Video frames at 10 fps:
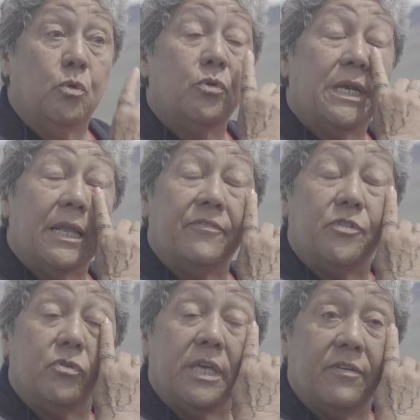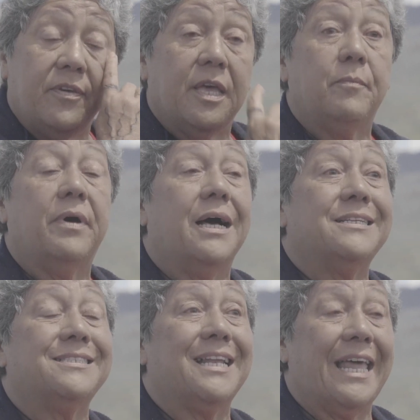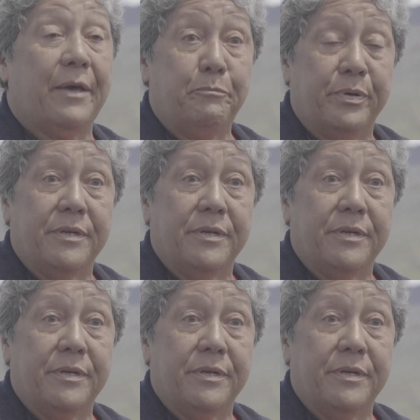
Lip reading: You would love to give him a slap,